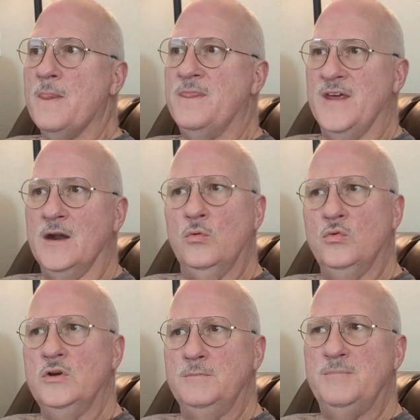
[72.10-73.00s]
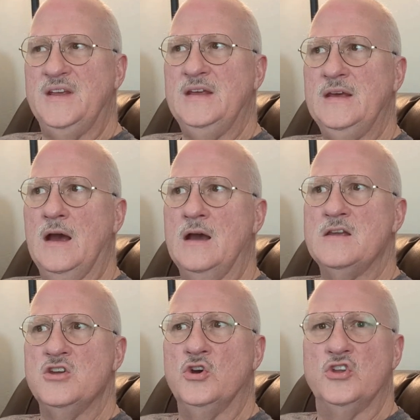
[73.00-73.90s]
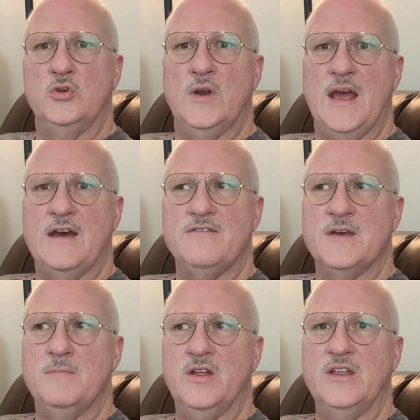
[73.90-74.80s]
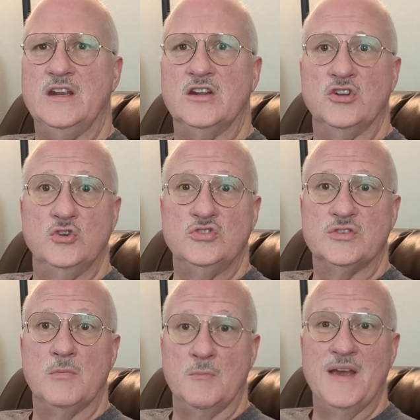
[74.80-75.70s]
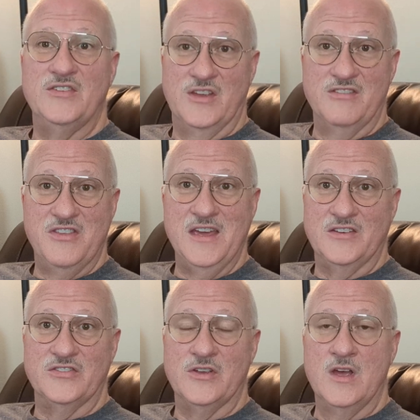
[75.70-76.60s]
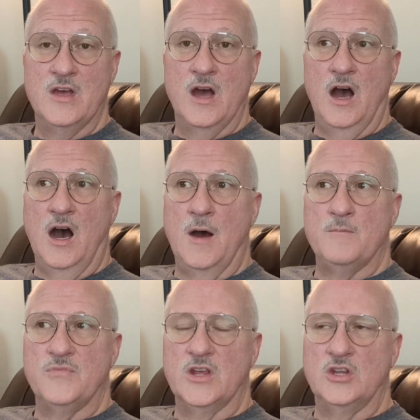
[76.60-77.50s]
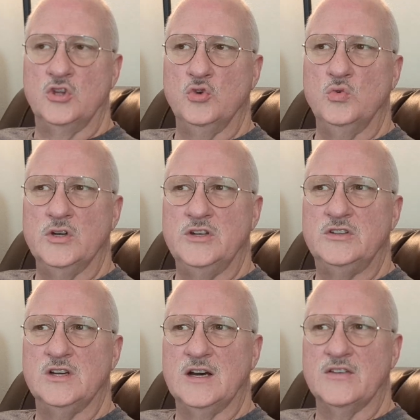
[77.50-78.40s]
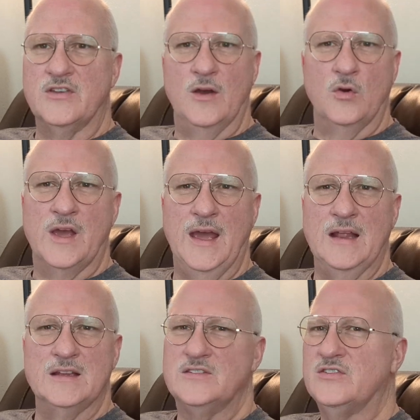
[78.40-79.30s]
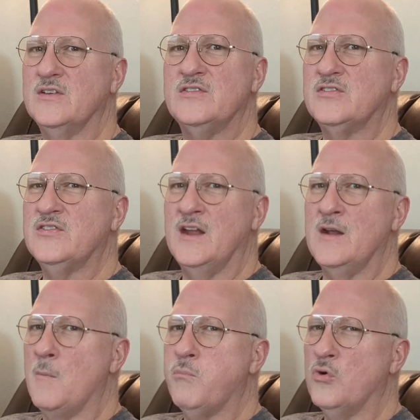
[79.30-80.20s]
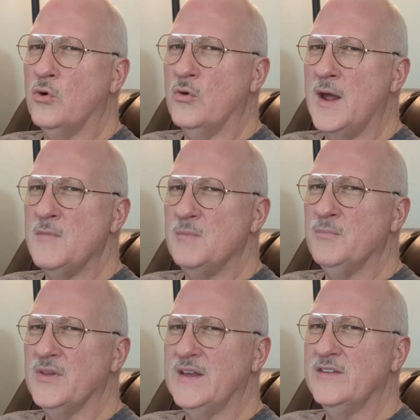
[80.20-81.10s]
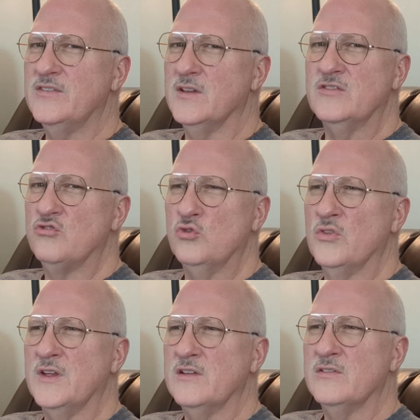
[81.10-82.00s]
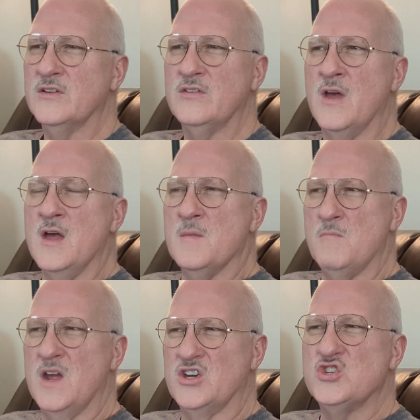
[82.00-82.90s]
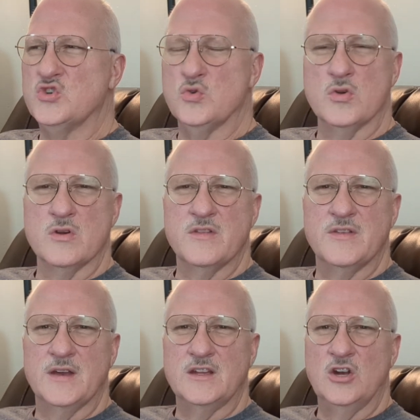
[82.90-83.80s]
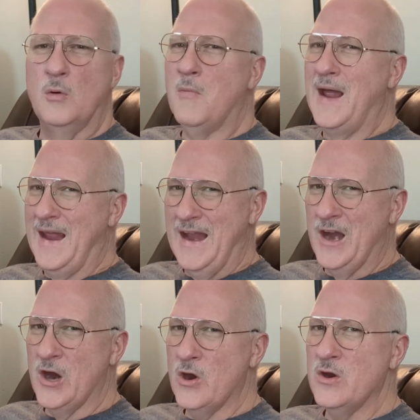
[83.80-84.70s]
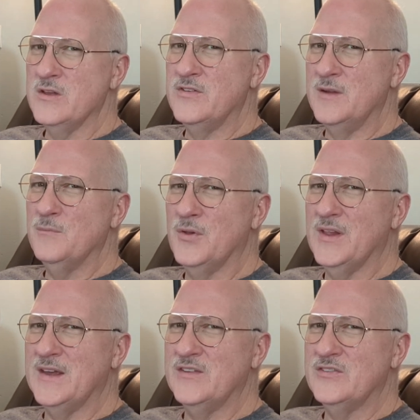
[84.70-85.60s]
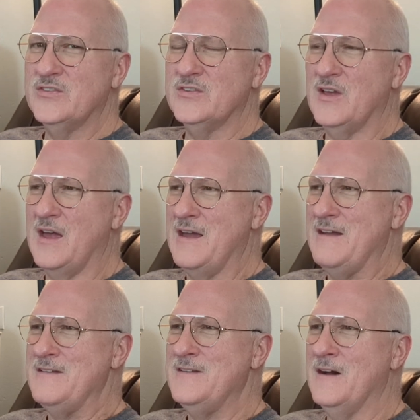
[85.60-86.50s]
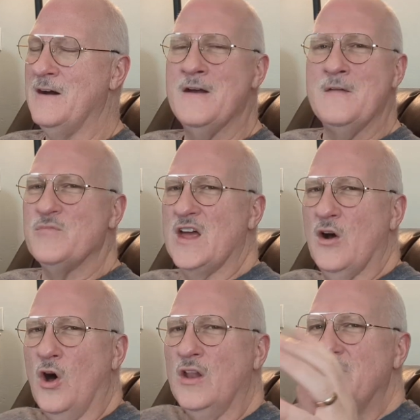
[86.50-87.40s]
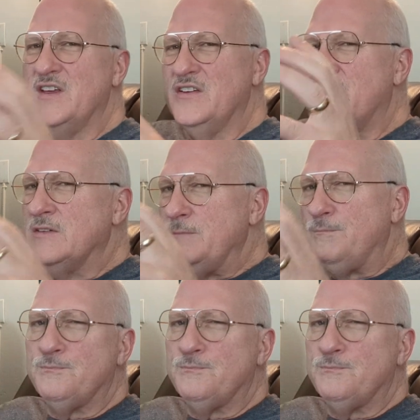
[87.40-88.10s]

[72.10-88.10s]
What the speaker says: there would be, you know, you would have the ability to do some amazing things. You would say, okay, let's set a program in place. Let's do this. Let's make sure that, you know, my heir is in place. And all of these